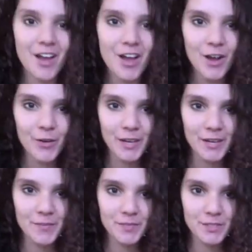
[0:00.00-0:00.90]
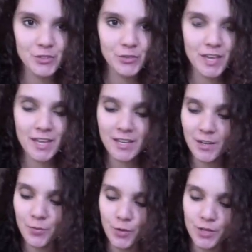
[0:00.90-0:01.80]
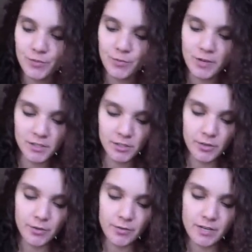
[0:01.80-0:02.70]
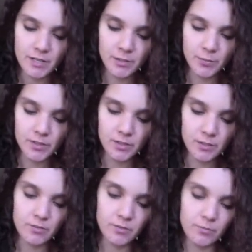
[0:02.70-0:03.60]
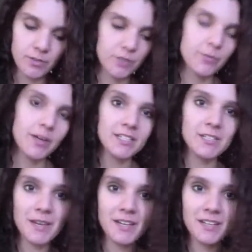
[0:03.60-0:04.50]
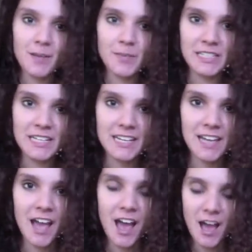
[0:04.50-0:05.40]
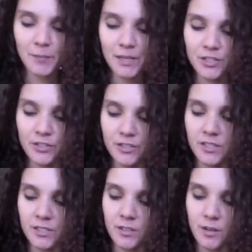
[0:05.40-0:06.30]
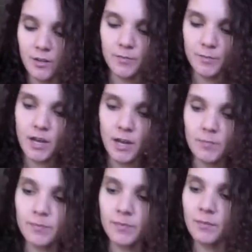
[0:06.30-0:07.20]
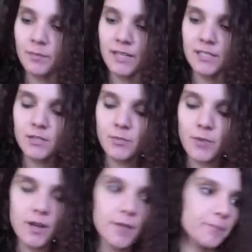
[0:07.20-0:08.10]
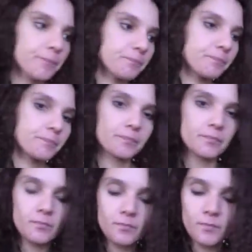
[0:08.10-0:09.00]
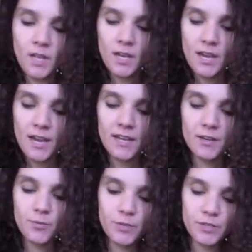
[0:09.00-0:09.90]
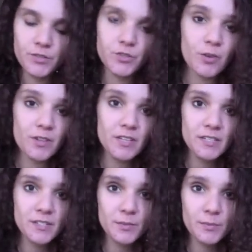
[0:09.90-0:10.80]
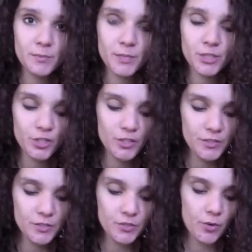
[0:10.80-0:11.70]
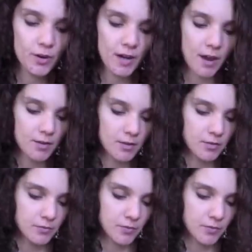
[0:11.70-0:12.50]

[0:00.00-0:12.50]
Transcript: Okay, so then what you want to do is when you're ready to make a cup of tea, make sure that this is all blended well. And when you store this, be sure and store it out of